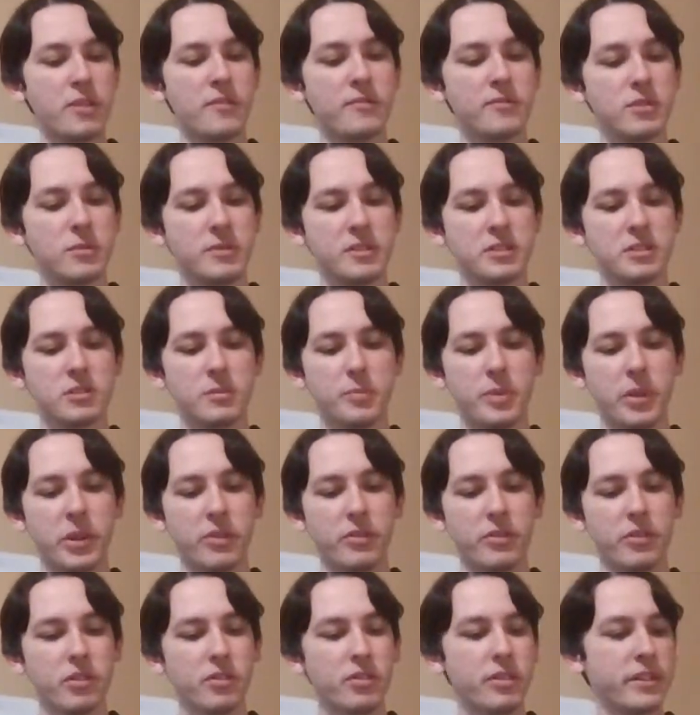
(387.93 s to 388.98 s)
to be
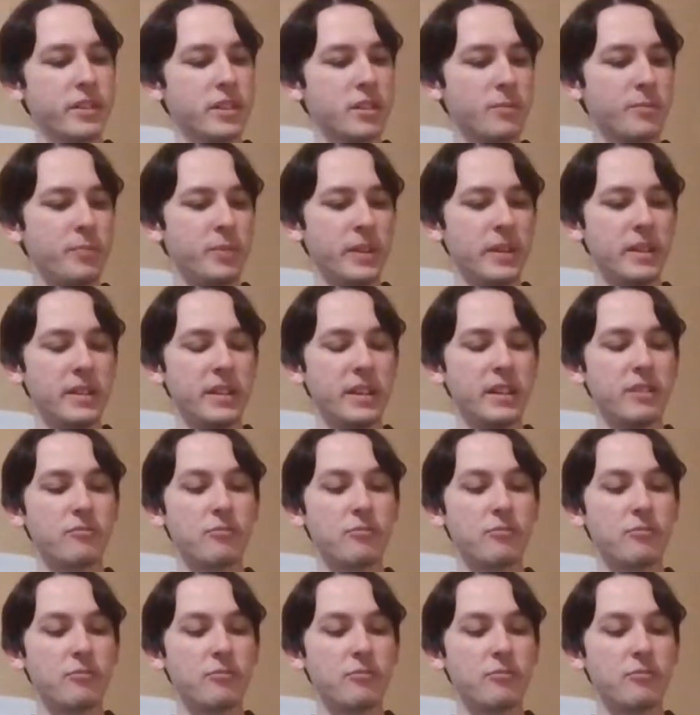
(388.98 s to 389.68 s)
superior and completely